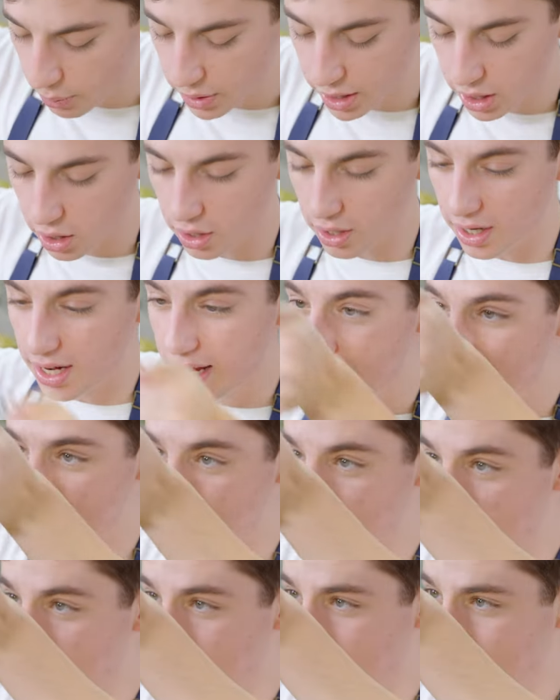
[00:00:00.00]
we are
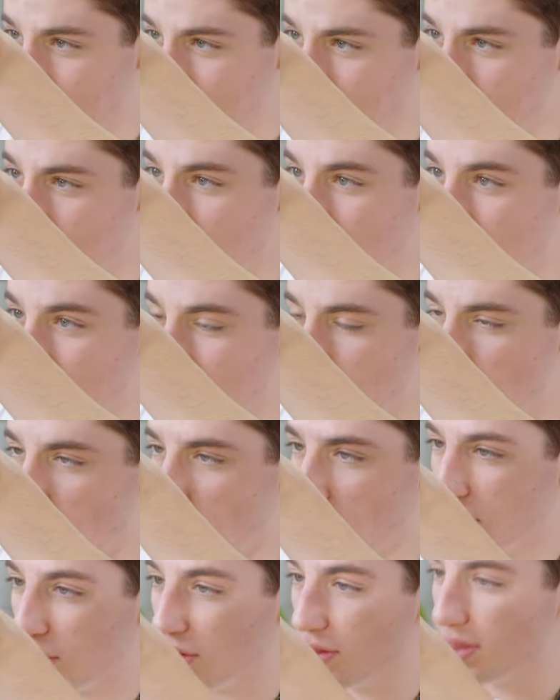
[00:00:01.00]
taking the
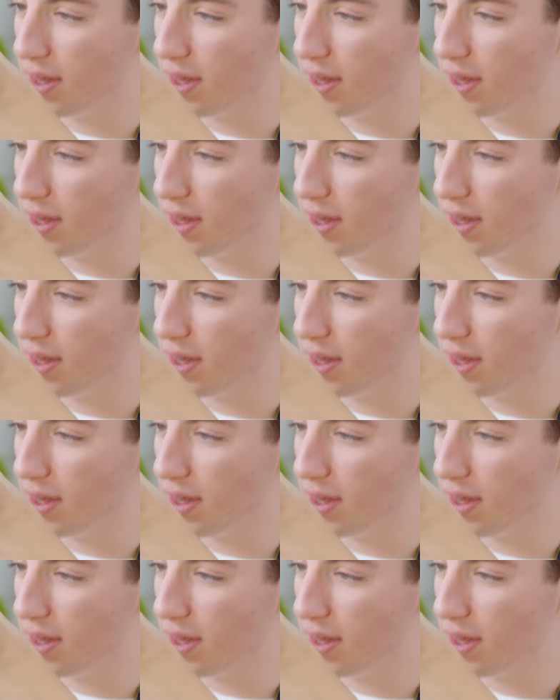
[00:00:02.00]
oil.